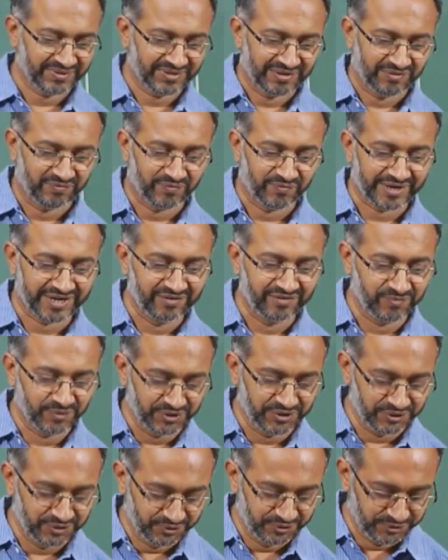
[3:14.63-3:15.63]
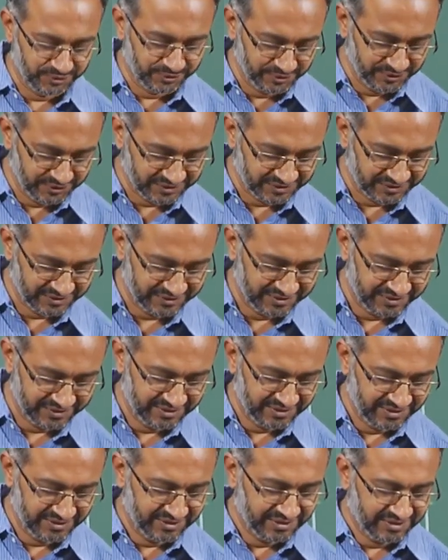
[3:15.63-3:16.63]
why would you use
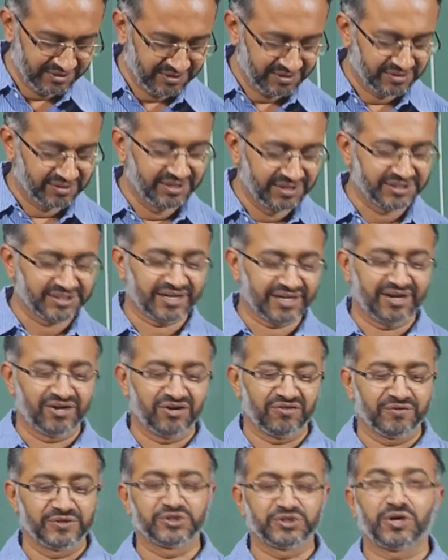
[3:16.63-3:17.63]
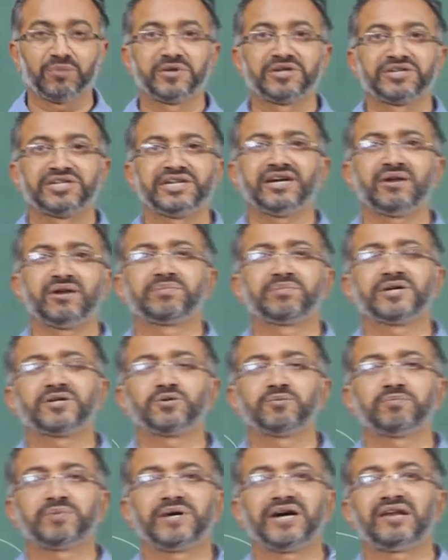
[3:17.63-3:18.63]
this kind of a geometry compared
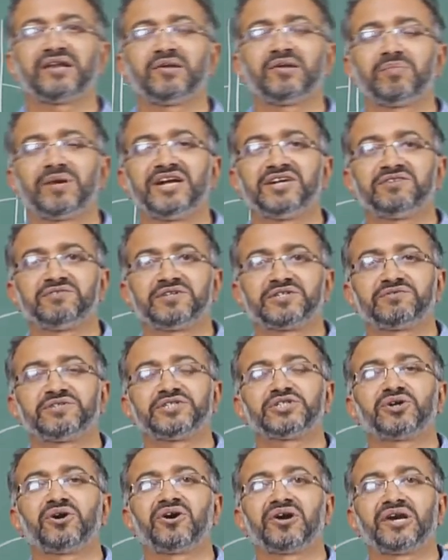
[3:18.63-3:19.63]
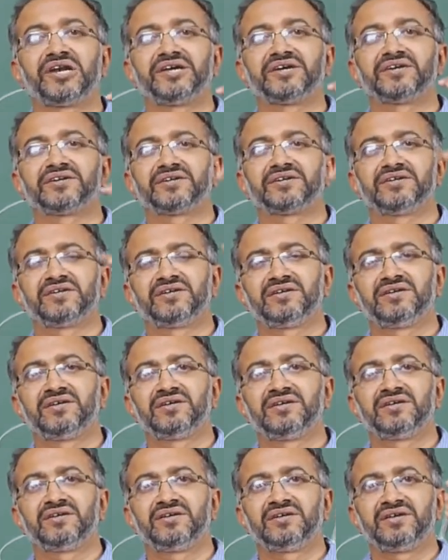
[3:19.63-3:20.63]
to parallel plate, which we saw earlier?
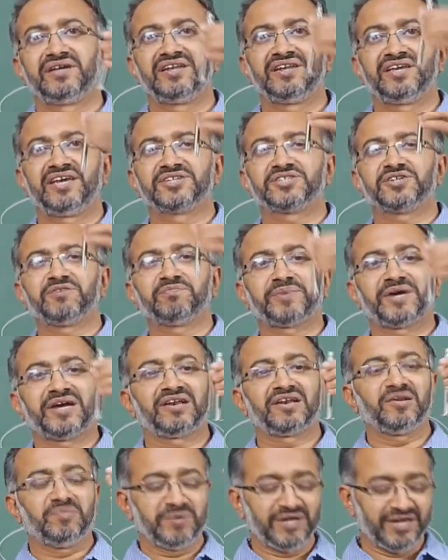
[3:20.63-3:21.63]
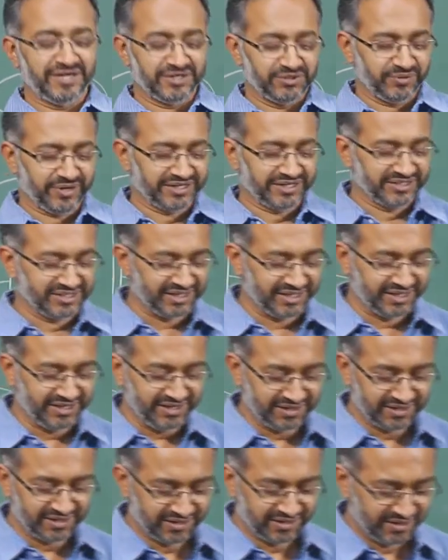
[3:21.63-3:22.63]
In case of parallel plate, you can see
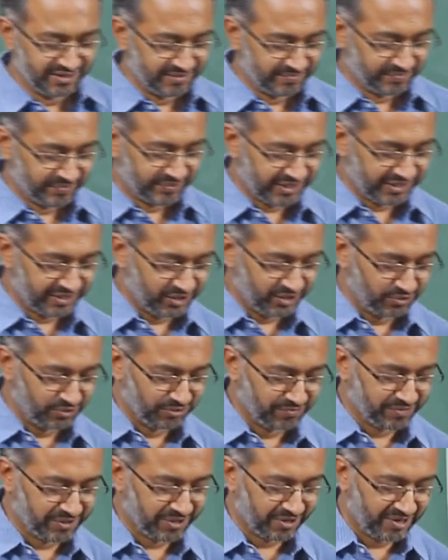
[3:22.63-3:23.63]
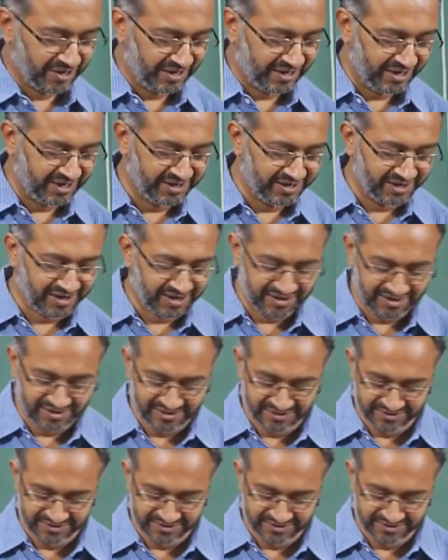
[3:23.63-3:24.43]
that the overall area